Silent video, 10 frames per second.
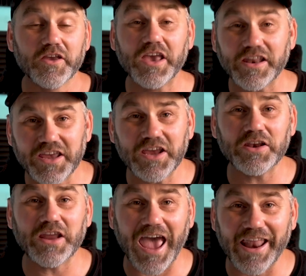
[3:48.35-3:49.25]
get
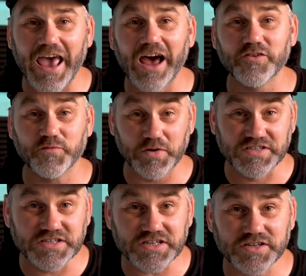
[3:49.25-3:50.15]
in and out of
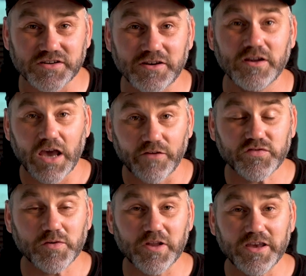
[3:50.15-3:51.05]
position
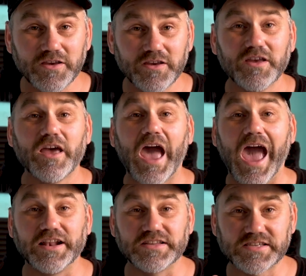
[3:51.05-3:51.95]
comfortably
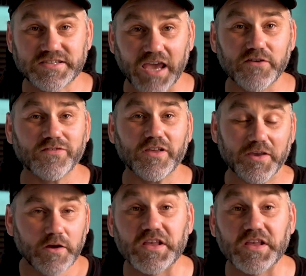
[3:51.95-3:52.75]
and safely.